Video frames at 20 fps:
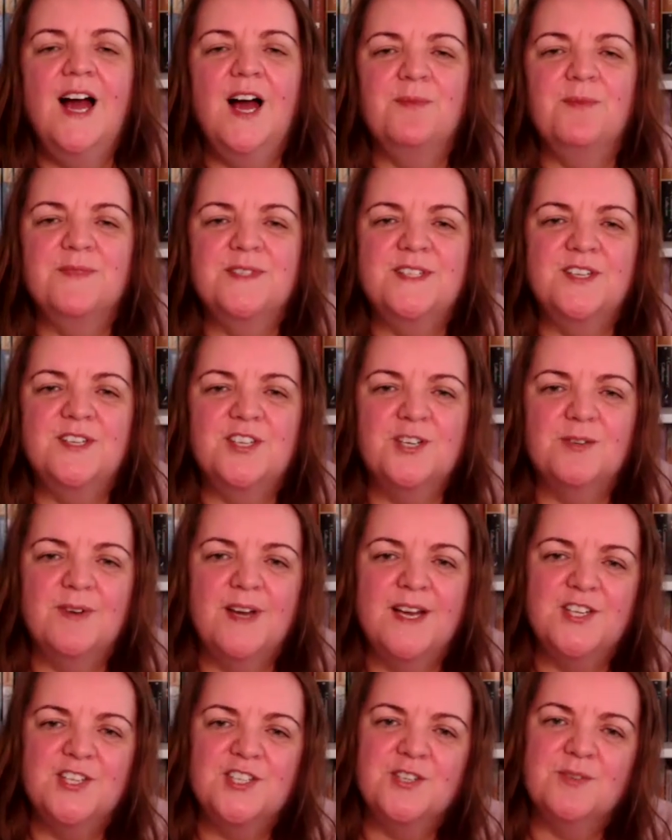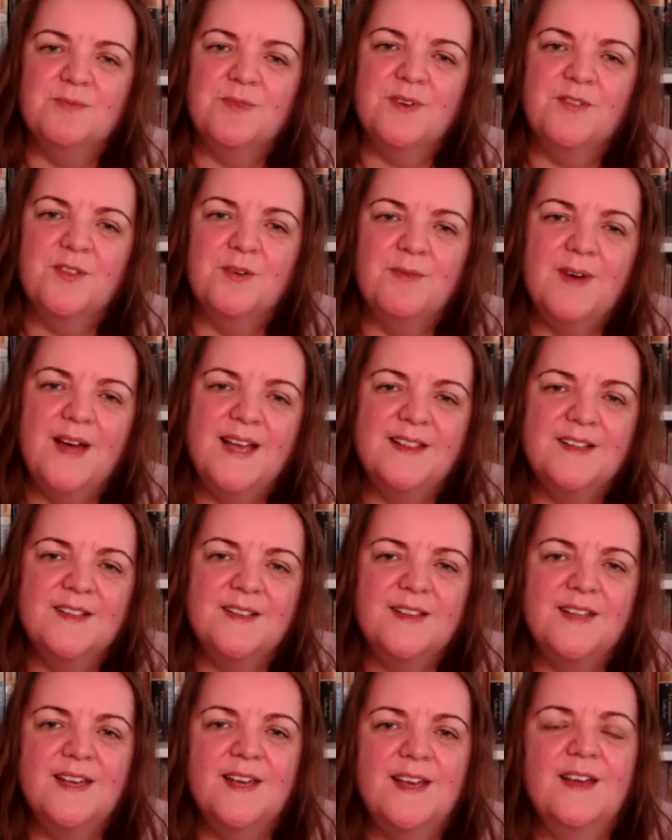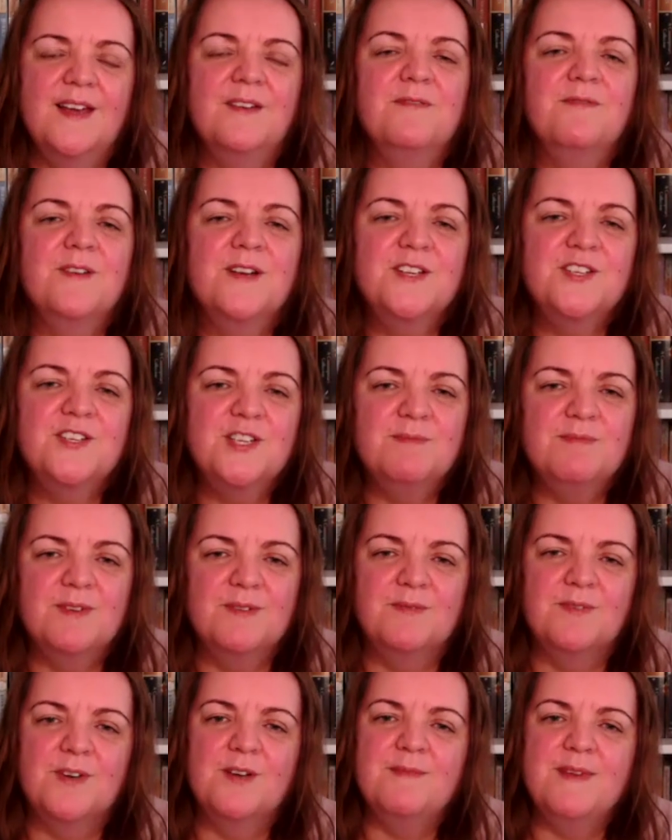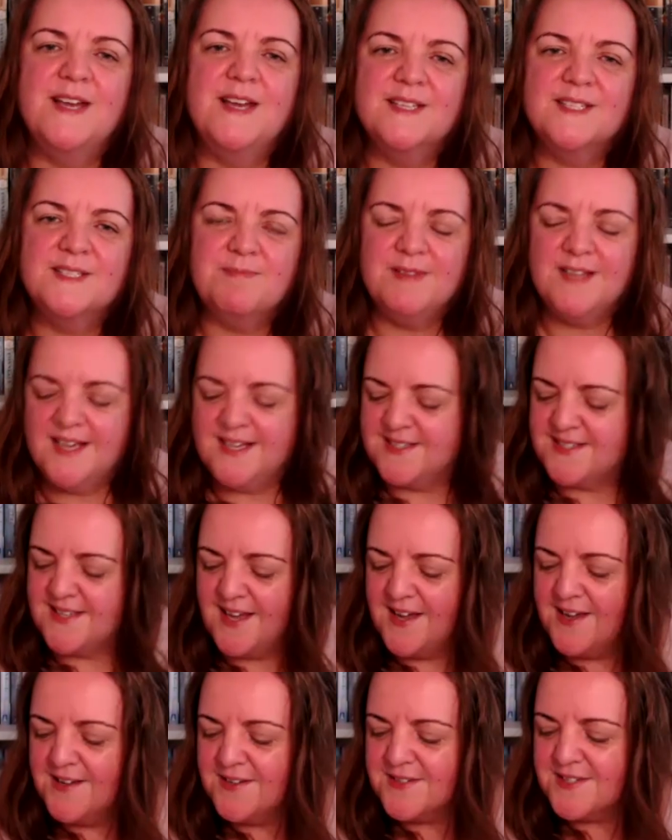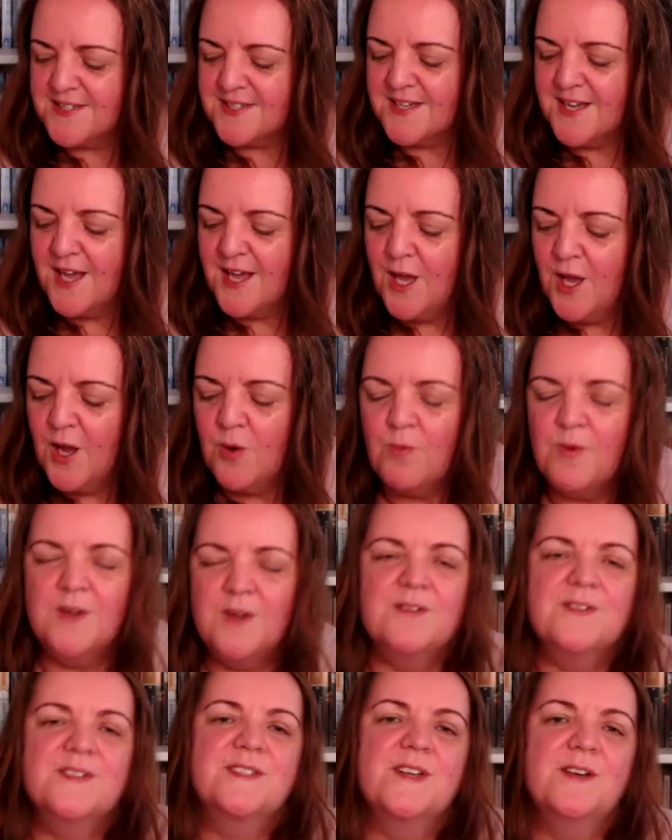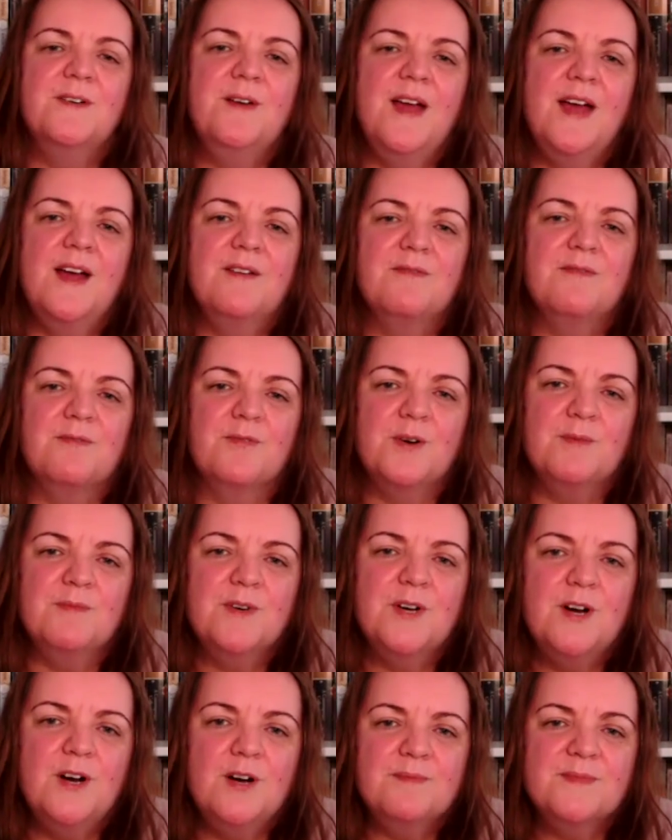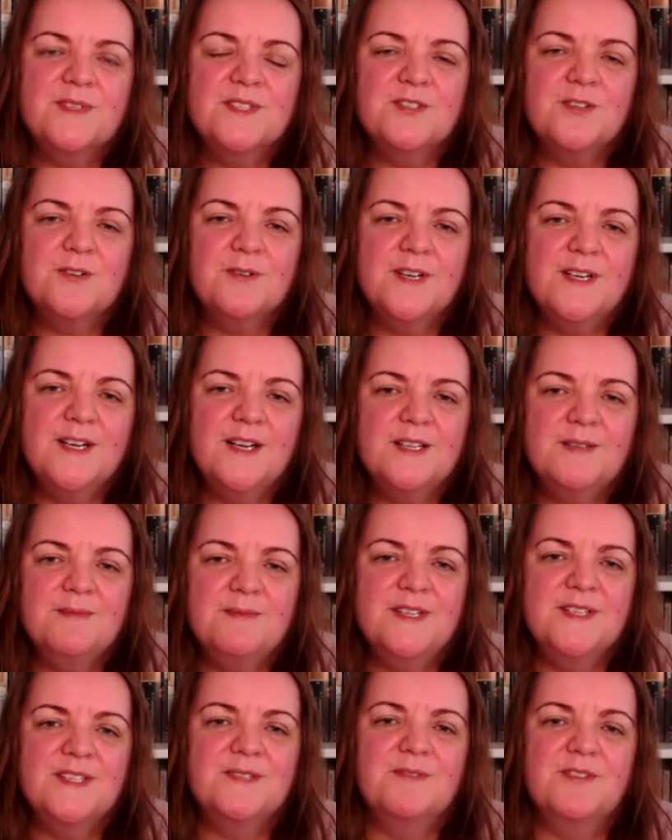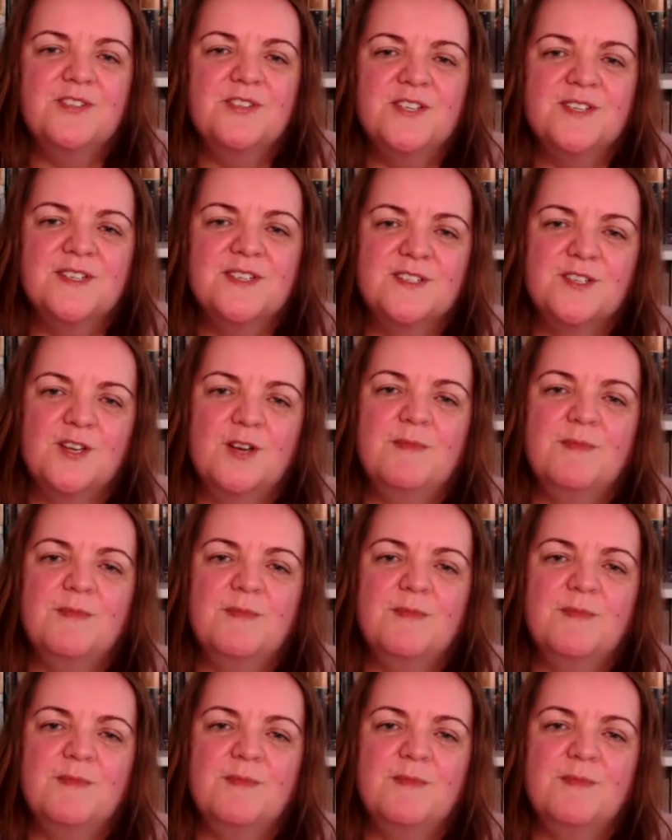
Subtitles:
situation with the way that their friendship and romance plays out. We also have rom-com story elements, which is so